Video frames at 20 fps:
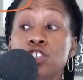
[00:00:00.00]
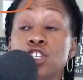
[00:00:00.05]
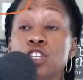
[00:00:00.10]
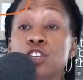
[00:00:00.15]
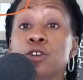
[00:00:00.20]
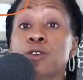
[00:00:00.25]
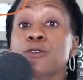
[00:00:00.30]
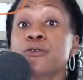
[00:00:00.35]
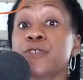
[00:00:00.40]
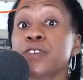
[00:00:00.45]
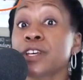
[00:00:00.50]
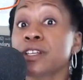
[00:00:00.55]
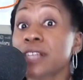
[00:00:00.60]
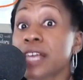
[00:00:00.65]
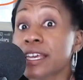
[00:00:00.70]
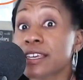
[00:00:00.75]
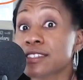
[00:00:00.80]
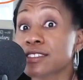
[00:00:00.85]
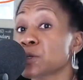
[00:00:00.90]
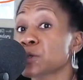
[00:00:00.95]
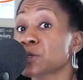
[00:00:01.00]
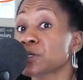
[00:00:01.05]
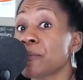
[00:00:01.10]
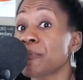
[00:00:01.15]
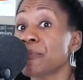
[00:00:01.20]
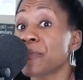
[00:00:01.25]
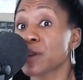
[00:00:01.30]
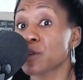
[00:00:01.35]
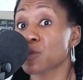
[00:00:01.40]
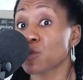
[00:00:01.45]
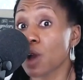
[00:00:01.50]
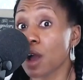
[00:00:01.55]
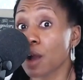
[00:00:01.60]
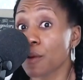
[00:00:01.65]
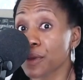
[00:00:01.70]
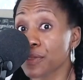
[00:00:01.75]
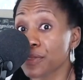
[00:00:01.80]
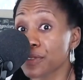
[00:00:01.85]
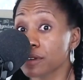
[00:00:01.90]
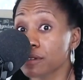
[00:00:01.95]
Do you feel like there's something
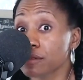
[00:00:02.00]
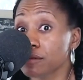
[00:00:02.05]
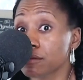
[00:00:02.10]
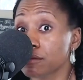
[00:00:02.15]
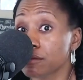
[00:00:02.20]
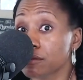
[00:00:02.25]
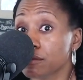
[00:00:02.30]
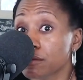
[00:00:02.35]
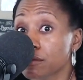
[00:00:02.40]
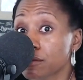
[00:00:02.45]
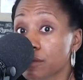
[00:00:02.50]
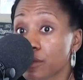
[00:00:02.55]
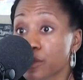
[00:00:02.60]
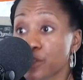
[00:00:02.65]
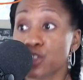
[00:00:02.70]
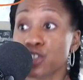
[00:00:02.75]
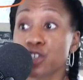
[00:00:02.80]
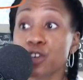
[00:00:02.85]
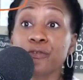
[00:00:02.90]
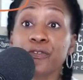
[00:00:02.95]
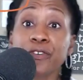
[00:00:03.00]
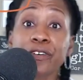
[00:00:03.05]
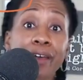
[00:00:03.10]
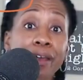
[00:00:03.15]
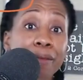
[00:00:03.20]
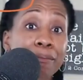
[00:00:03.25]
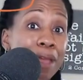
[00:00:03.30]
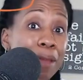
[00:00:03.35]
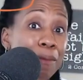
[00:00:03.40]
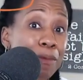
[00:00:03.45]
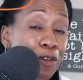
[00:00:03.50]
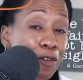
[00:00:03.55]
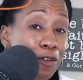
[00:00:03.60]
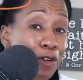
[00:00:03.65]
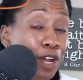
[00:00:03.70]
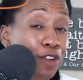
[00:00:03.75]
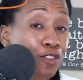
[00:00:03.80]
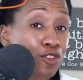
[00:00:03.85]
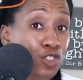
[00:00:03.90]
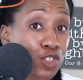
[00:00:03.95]
wrong with you? Do you feel like maybe you're
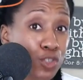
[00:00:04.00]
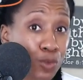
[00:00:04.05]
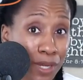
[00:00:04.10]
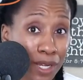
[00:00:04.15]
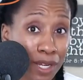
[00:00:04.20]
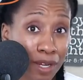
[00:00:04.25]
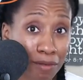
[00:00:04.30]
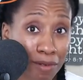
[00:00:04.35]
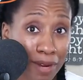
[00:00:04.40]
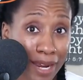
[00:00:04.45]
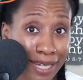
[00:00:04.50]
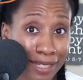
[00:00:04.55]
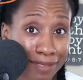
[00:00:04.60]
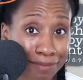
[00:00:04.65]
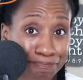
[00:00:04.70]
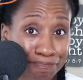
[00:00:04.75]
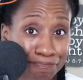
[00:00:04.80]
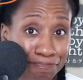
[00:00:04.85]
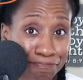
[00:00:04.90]
not doing it right?